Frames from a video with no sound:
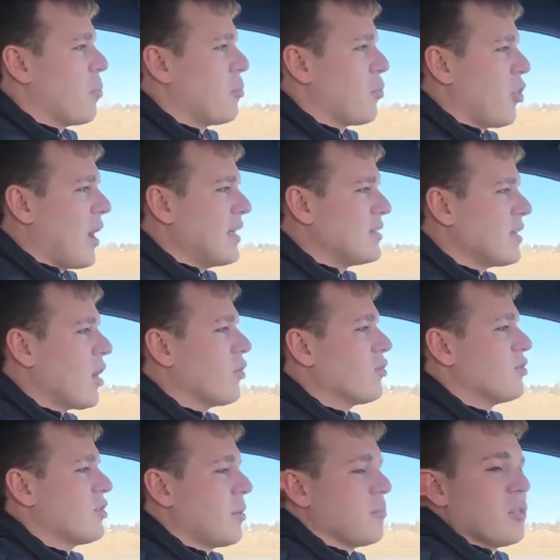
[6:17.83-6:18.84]
price
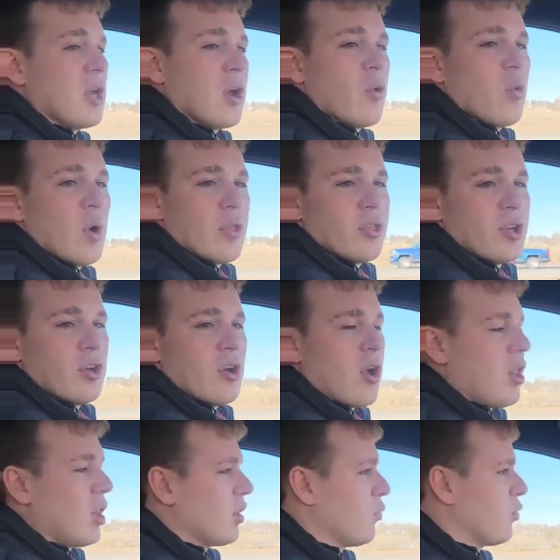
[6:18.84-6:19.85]
out something with the
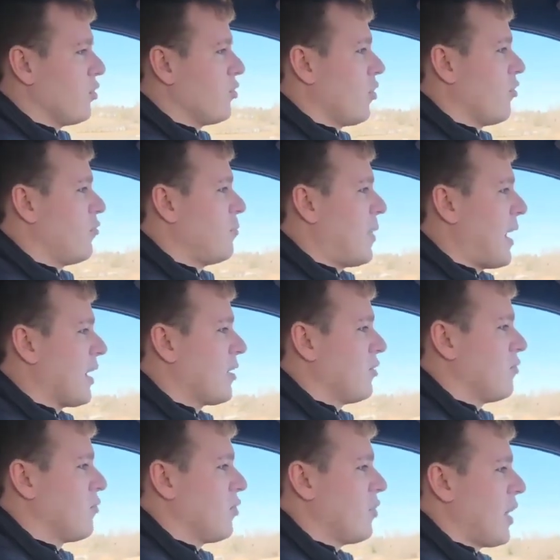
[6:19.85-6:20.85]
Denali Reserve
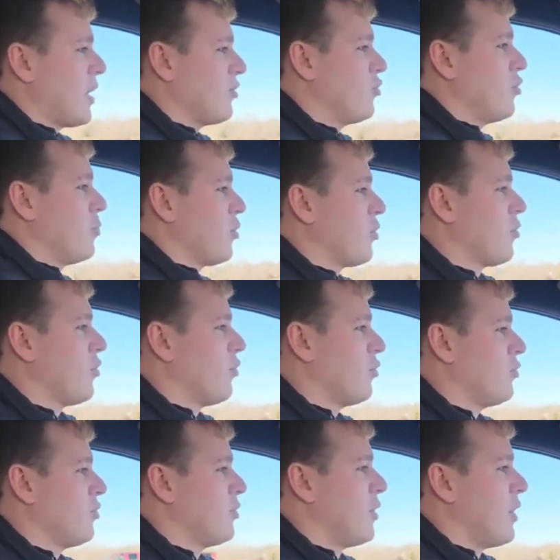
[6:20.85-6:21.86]
package for that
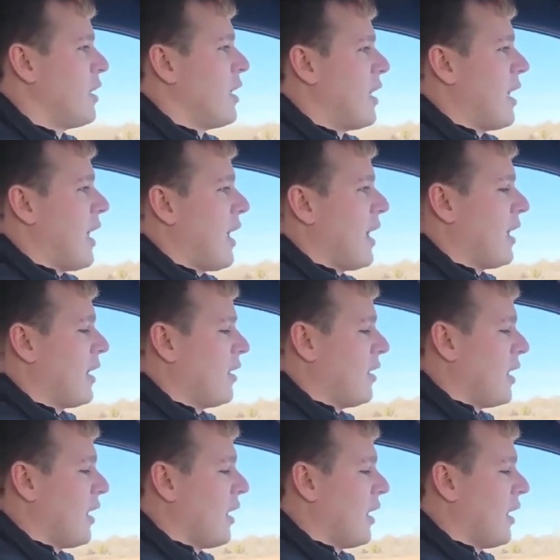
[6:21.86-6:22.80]
SuperCruise and